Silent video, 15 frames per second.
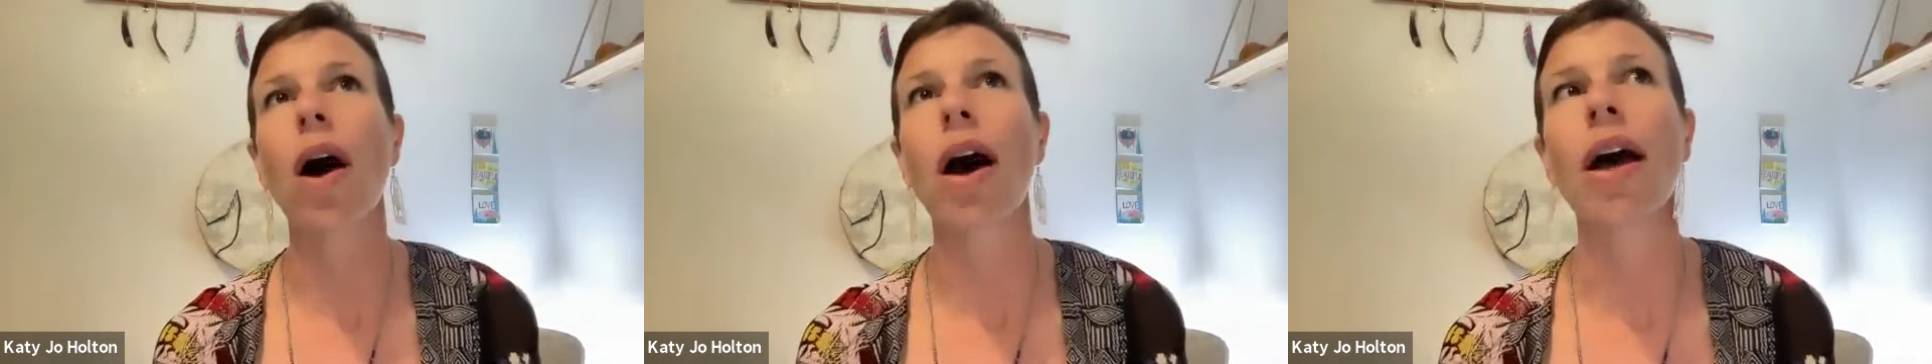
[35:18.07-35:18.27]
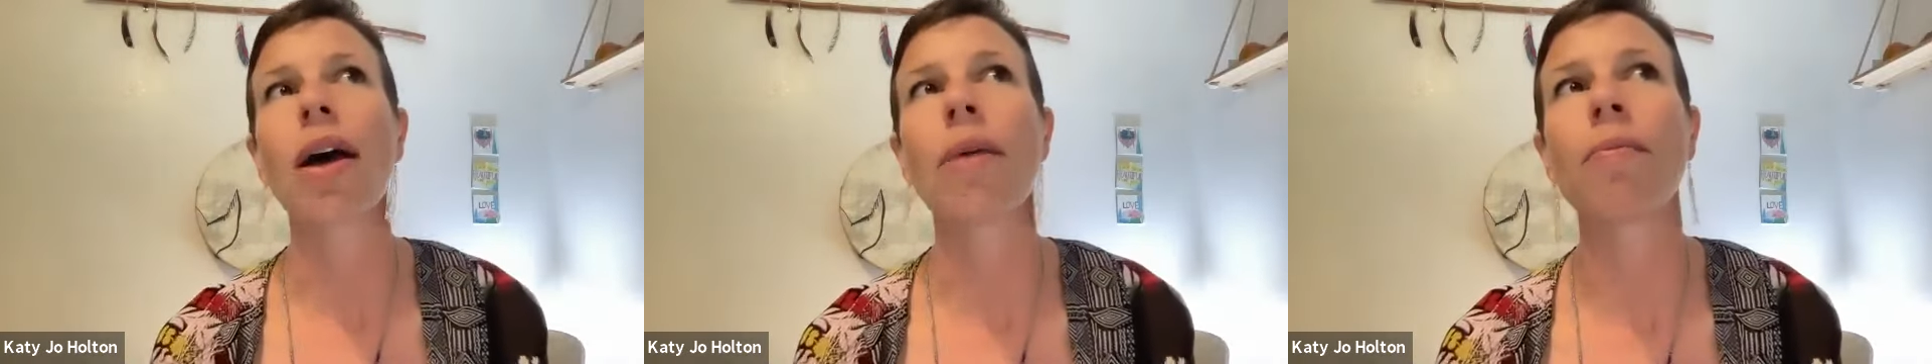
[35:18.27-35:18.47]

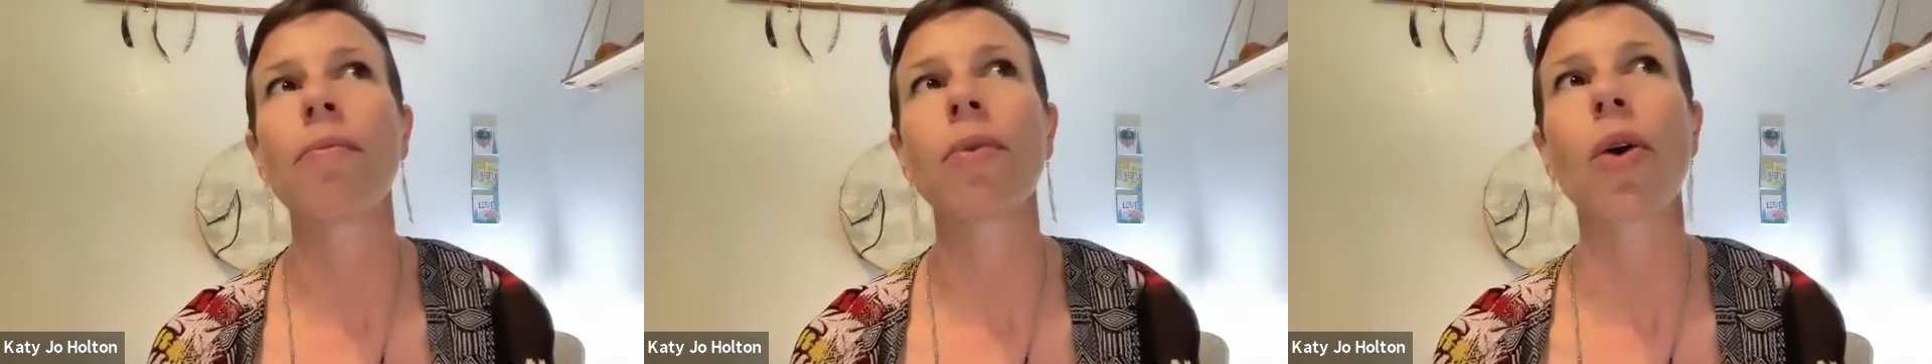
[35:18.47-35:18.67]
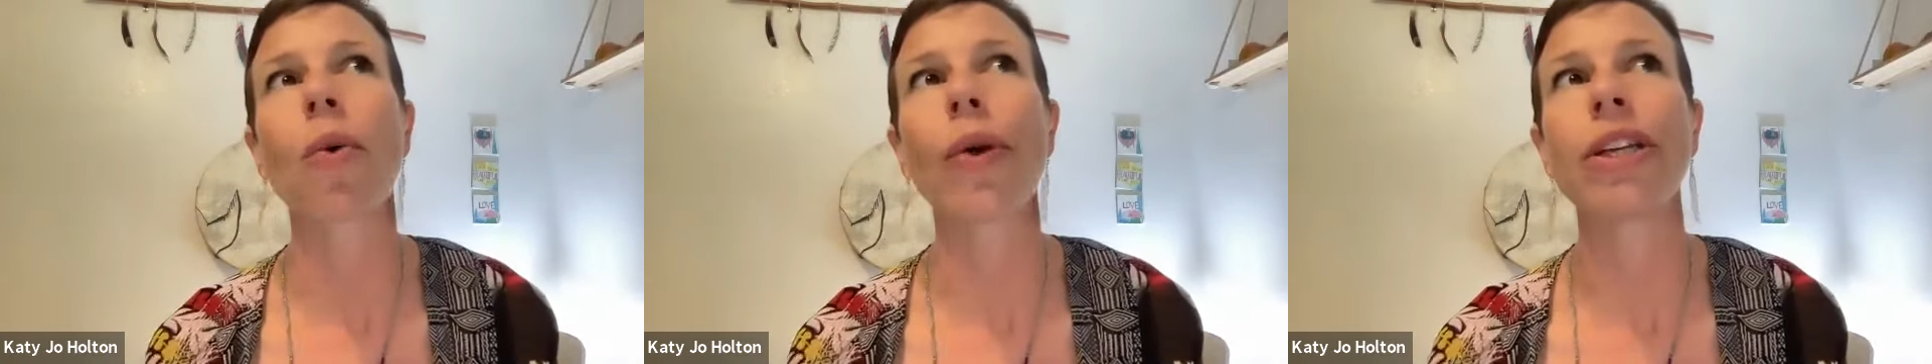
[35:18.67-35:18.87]

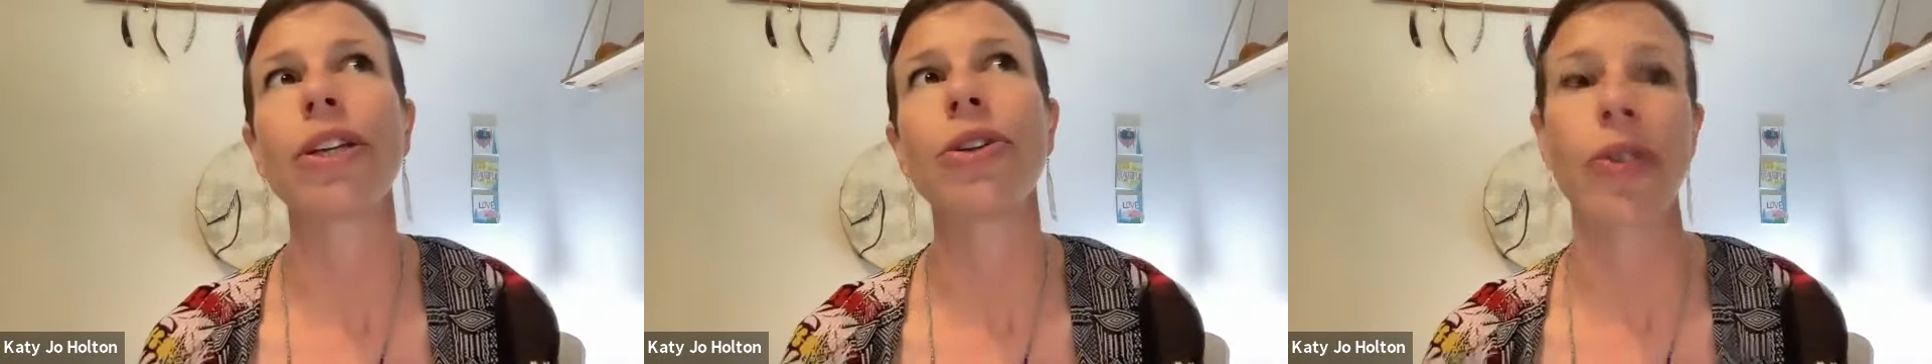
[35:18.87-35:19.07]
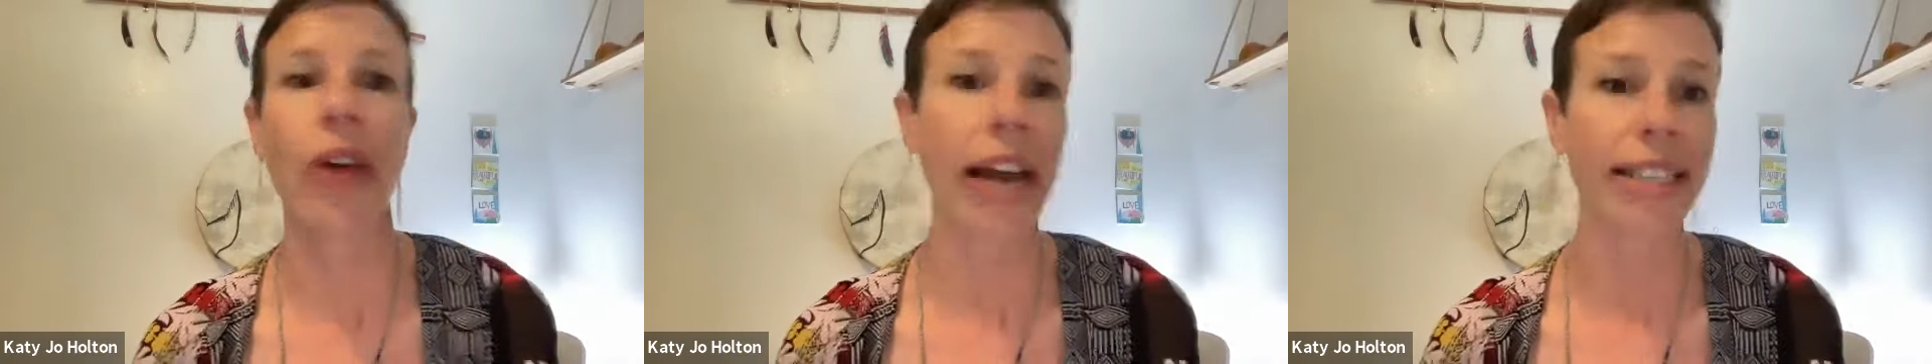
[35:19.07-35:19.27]
I'm going
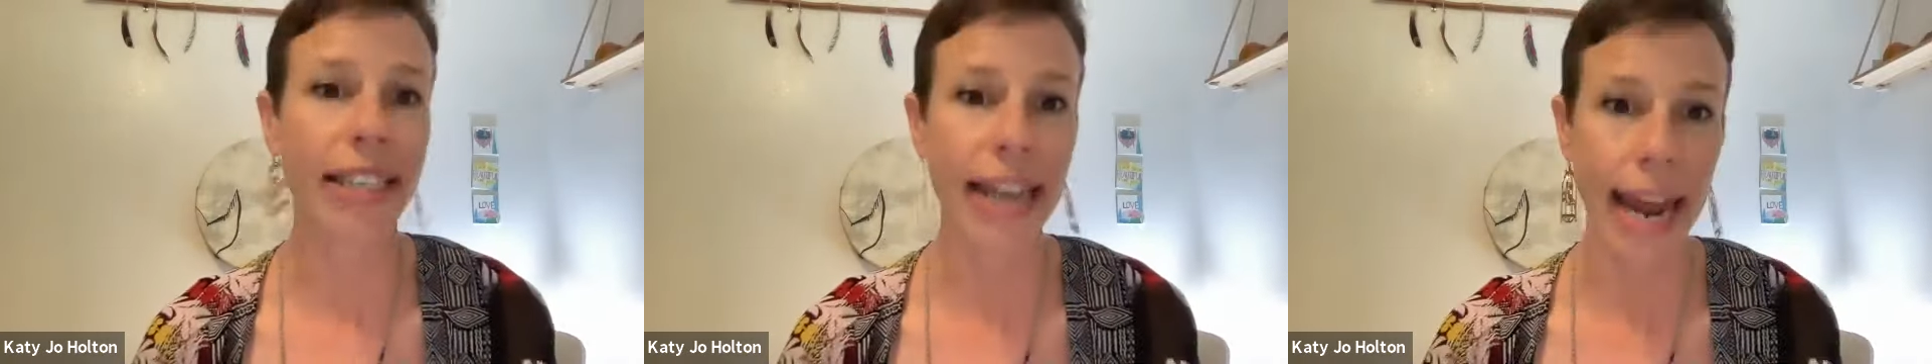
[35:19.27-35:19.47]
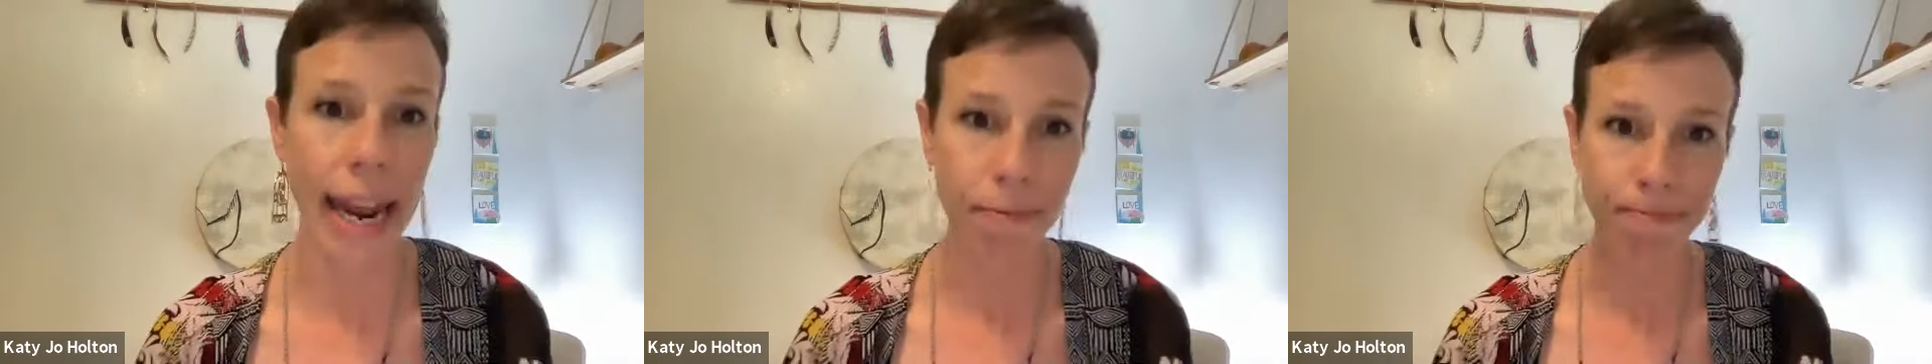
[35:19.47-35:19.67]
to do that
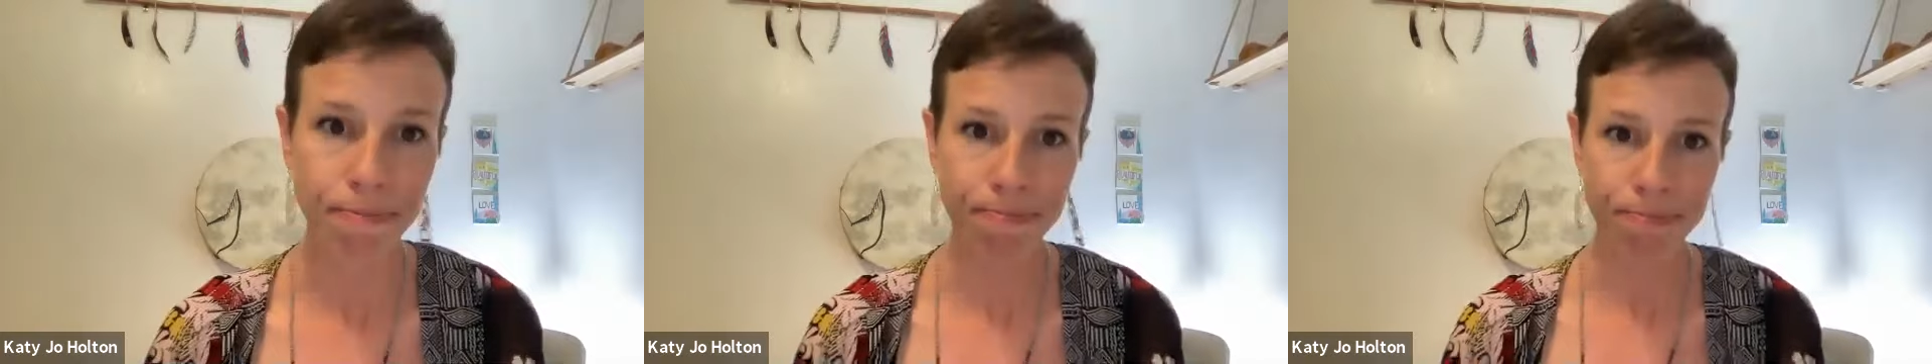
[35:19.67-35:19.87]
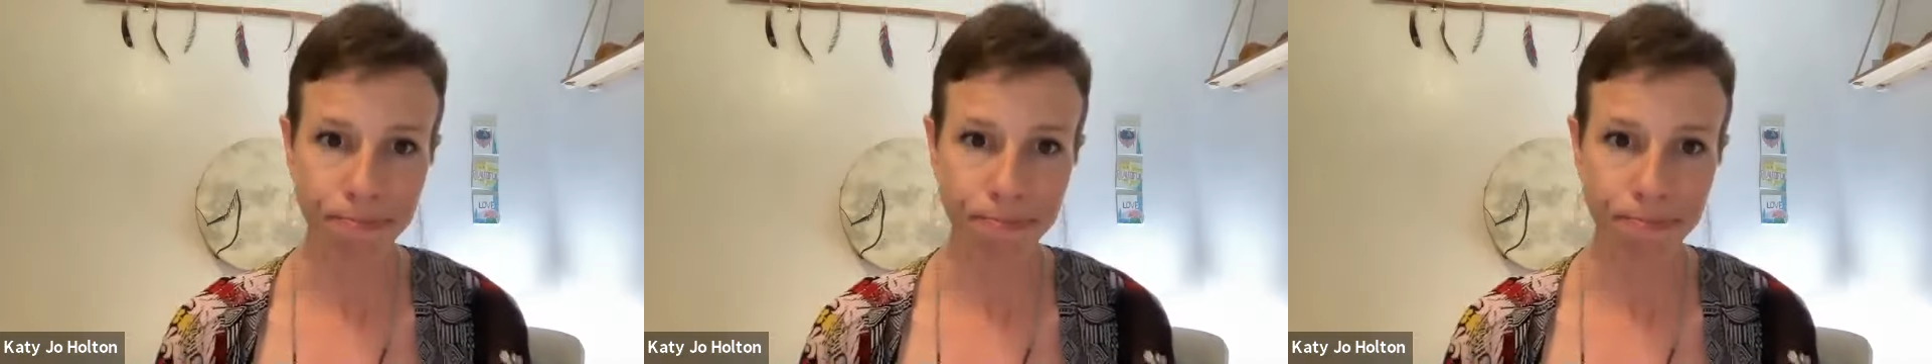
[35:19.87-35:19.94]
today.